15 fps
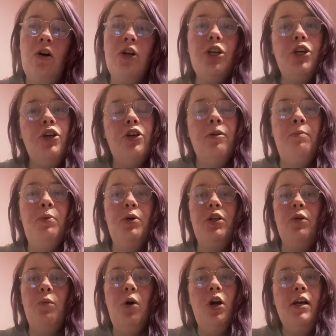like you could put
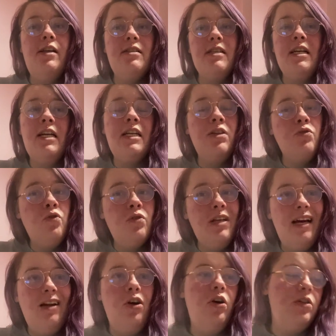your wires in and all
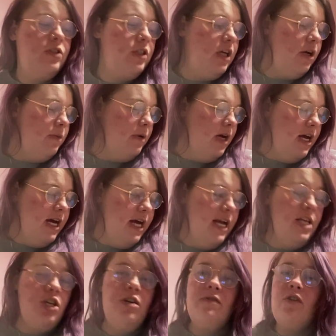that lot, so
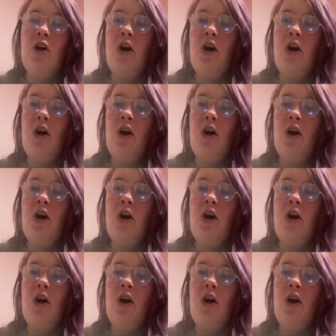you've